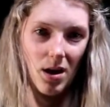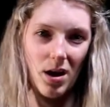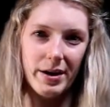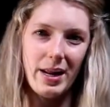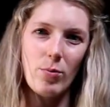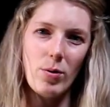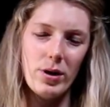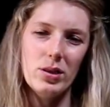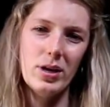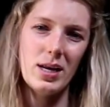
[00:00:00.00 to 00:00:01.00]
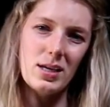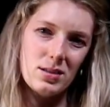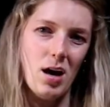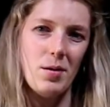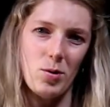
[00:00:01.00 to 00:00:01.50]
Now, when we're looking at
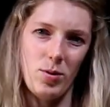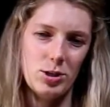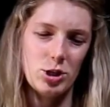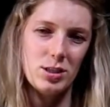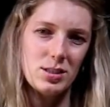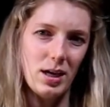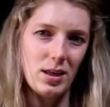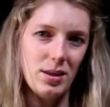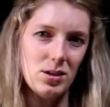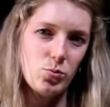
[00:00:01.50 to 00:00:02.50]
time questions like this,